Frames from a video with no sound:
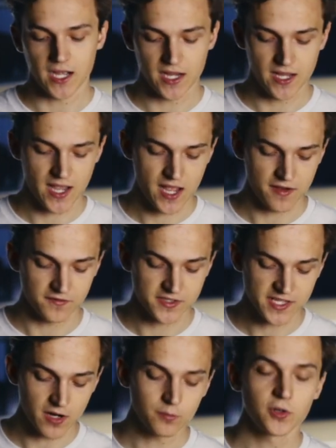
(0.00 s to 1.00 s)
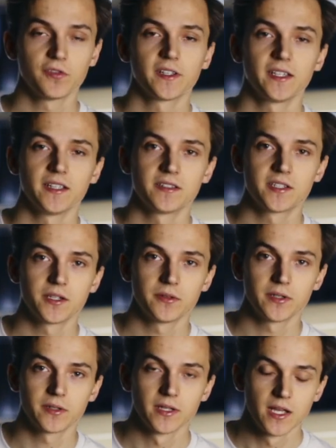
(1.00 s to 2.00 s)
I have soundproofing the
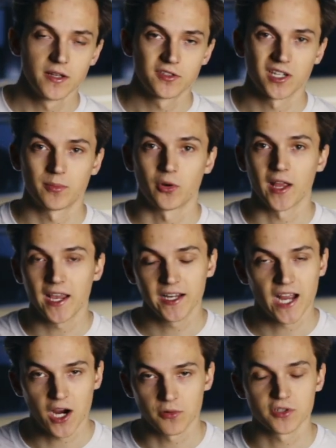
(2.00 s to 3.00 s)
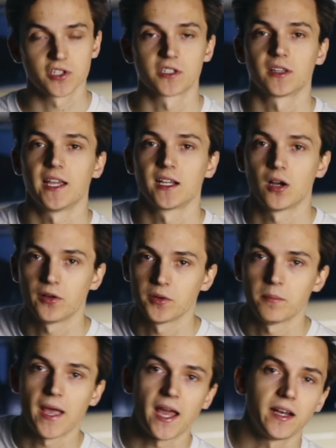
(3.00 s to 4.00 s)
interior. Took about 8 hours, just laying all the
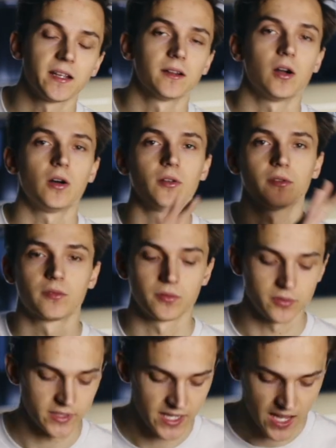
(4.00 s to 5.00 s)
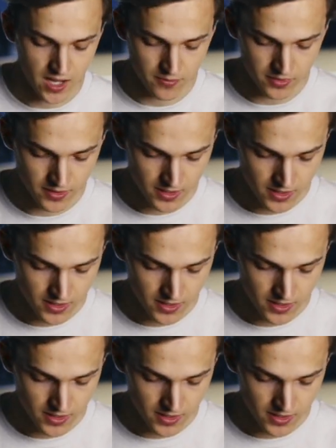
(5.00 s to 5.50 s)
matting all through the cab.